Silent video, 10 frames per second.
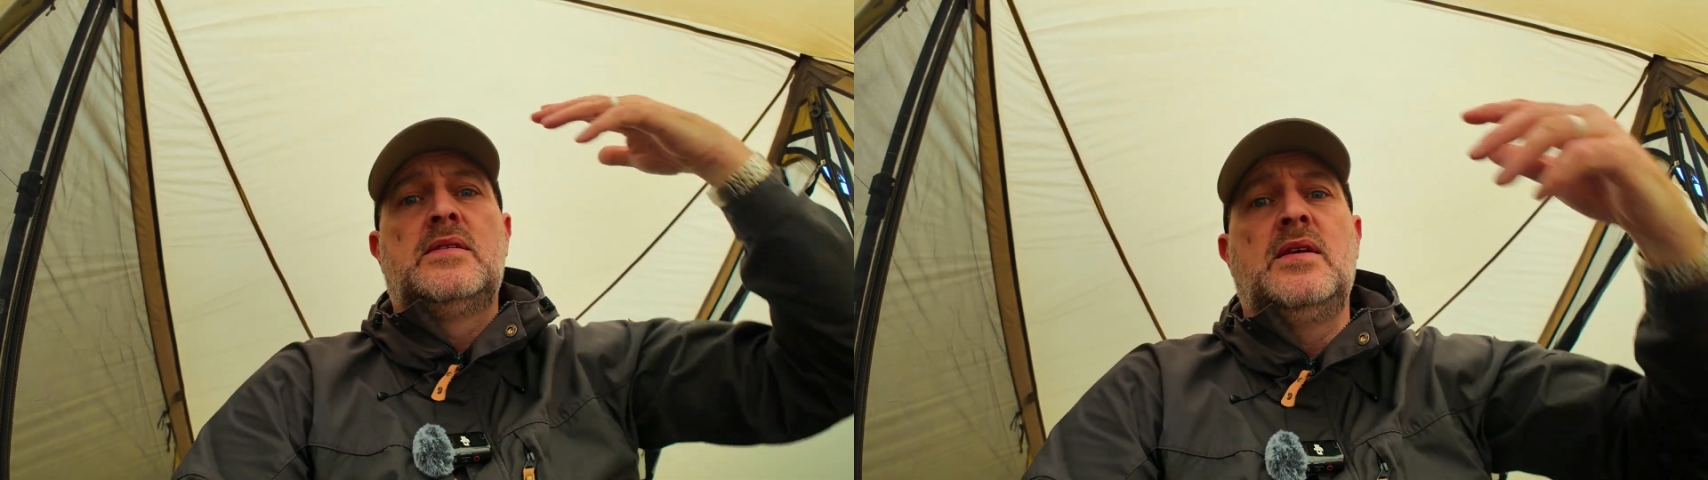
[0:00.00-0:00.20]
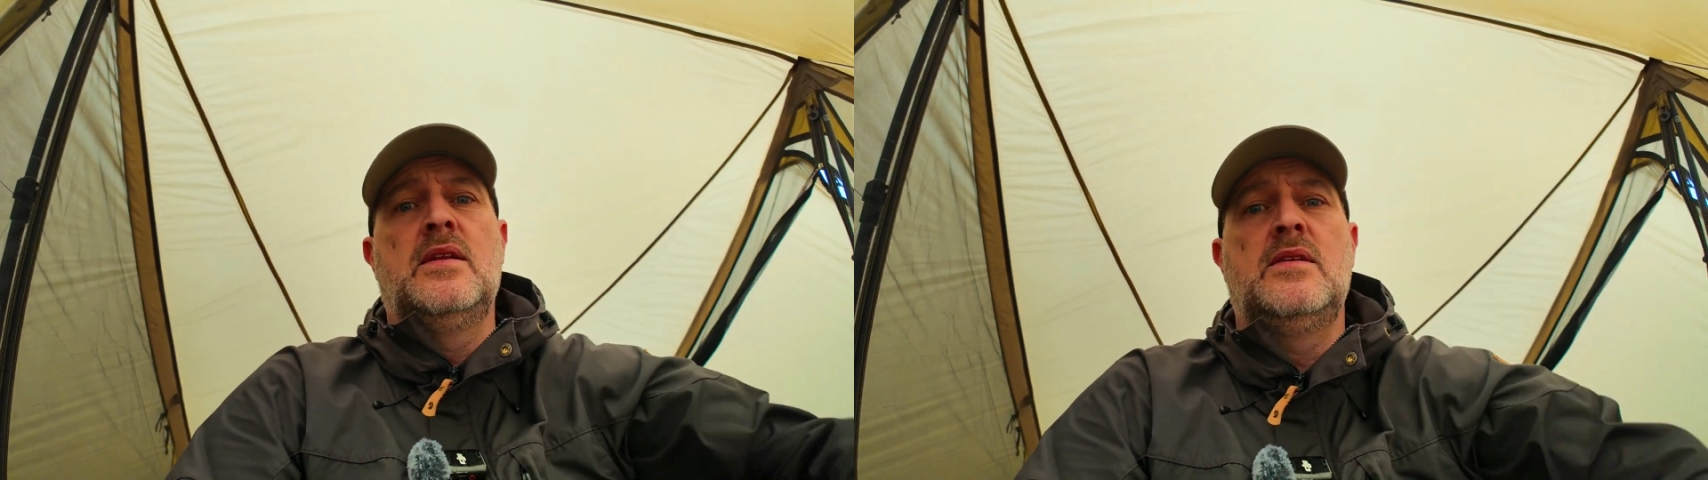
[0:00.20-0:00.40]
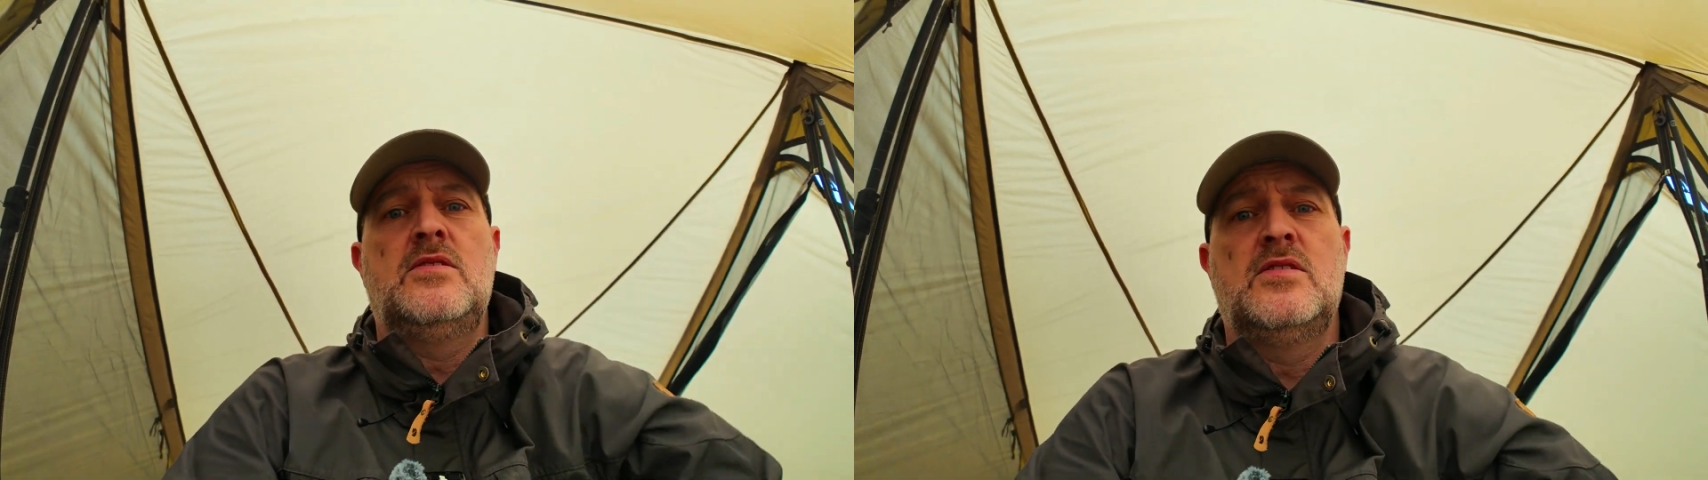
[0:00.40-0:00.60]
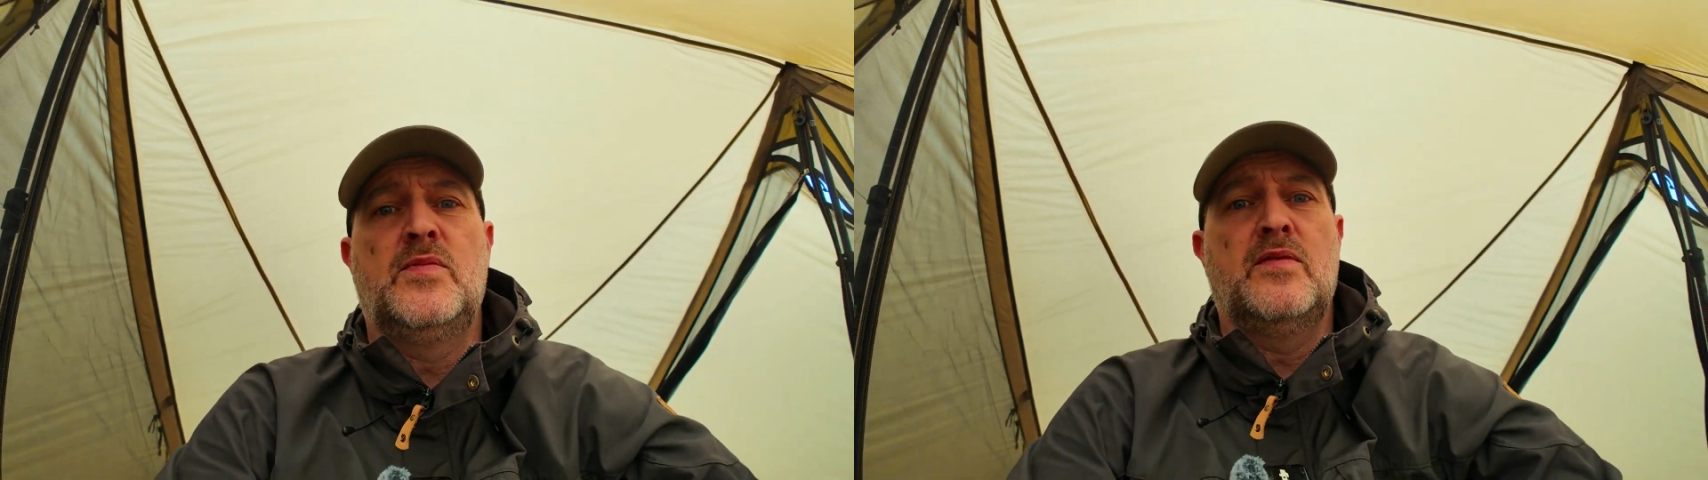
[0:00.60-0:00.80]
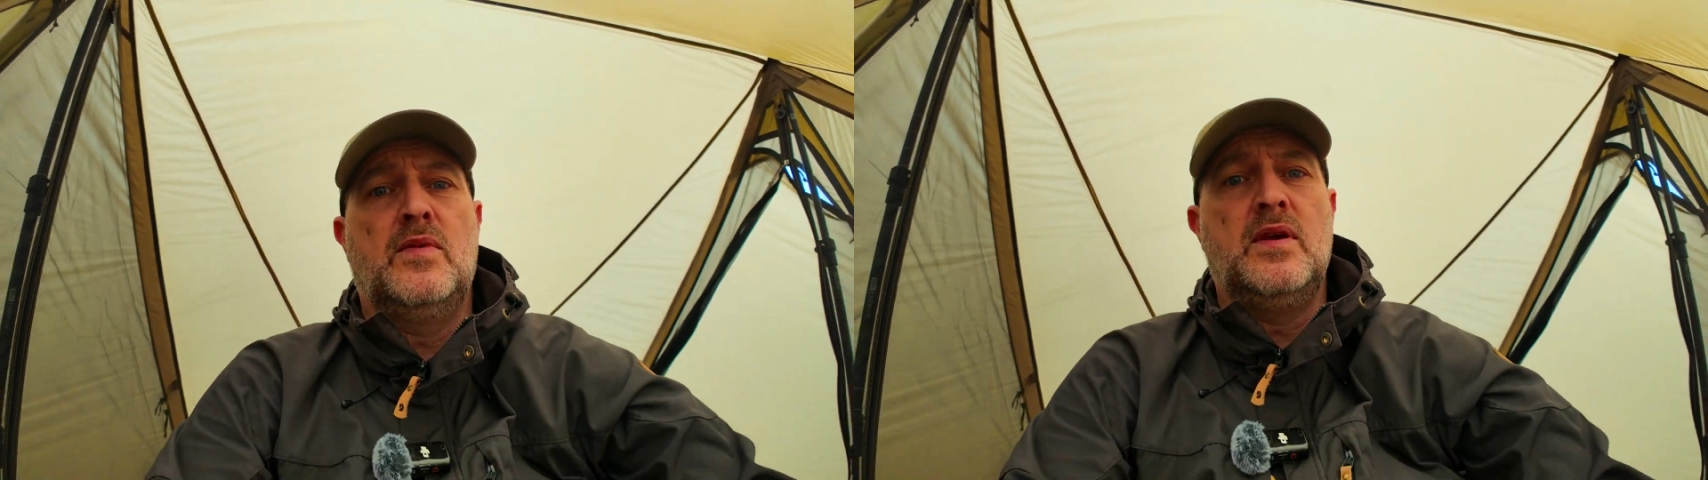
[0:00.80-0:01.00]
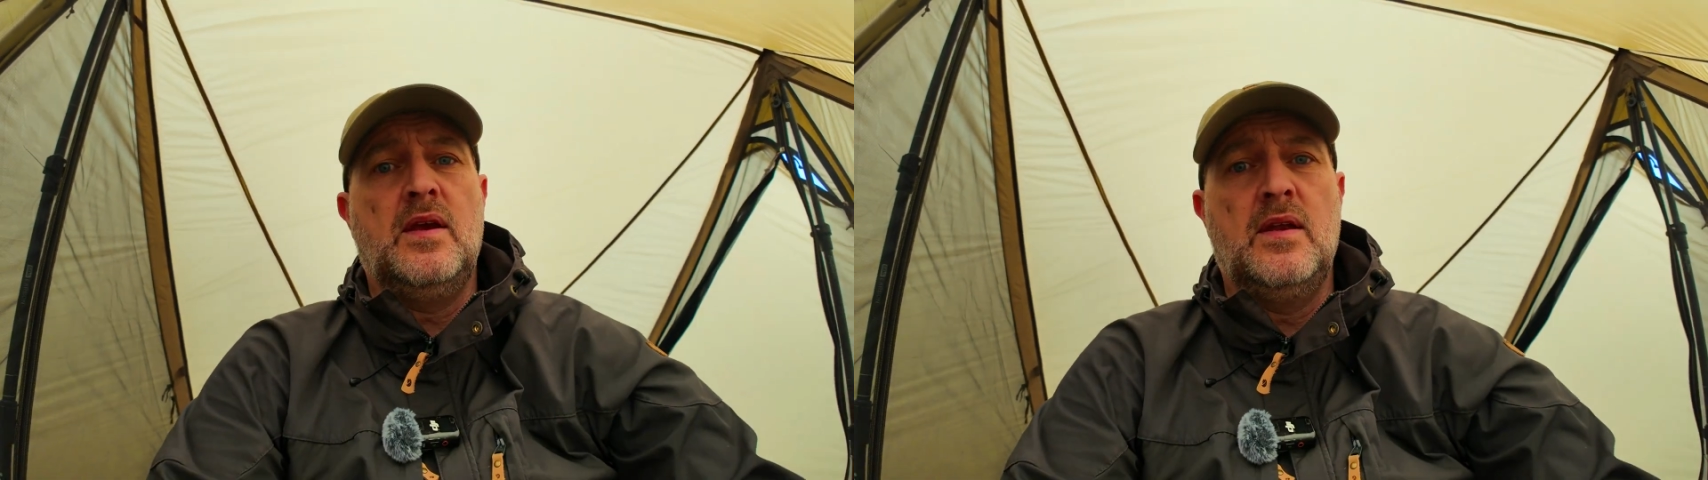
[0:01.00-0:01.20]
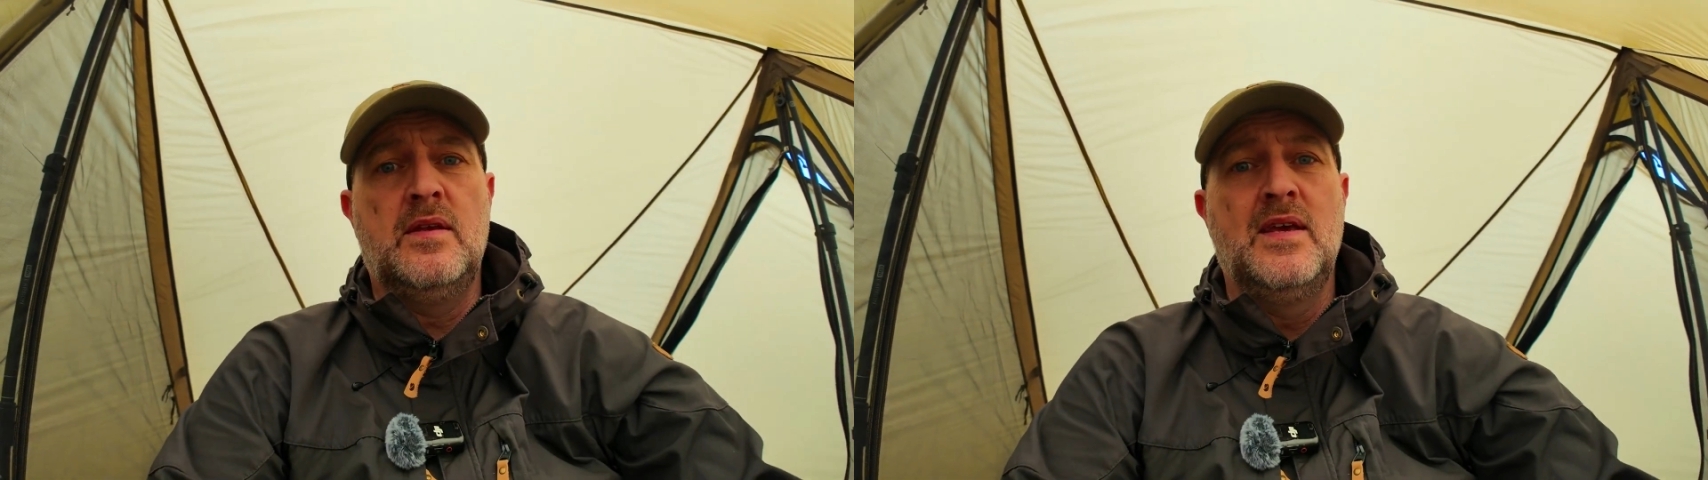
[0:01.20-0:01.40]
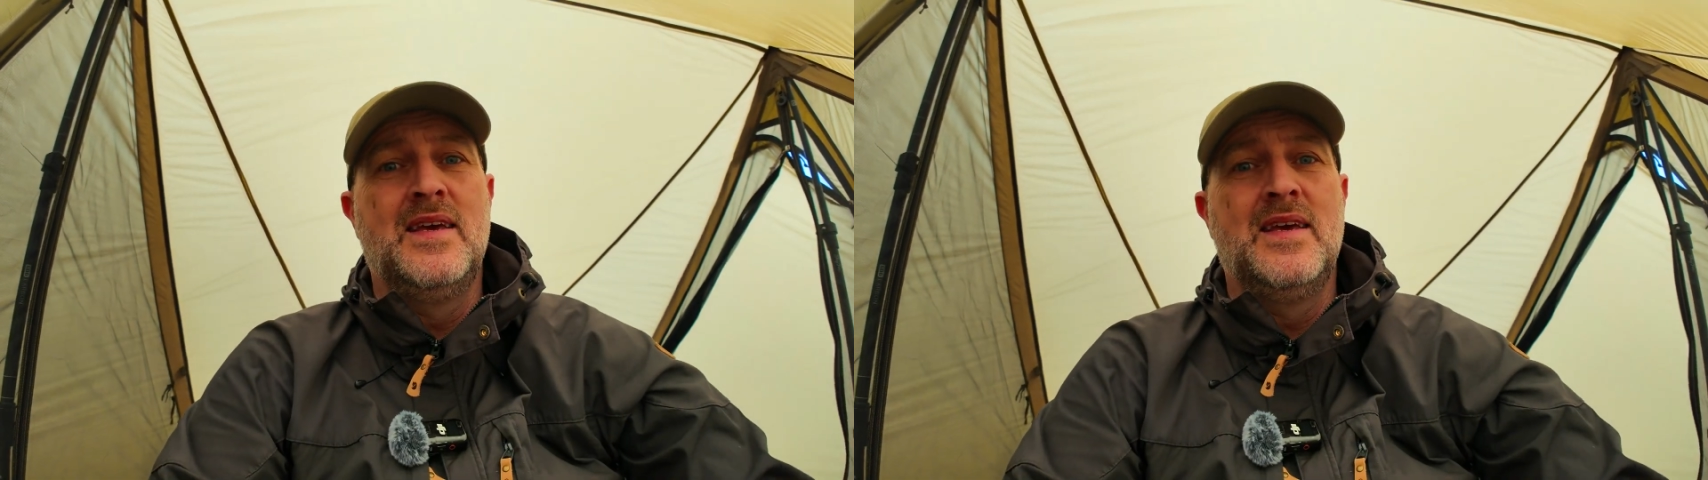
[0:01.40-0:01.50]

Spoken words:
10 inches above my head.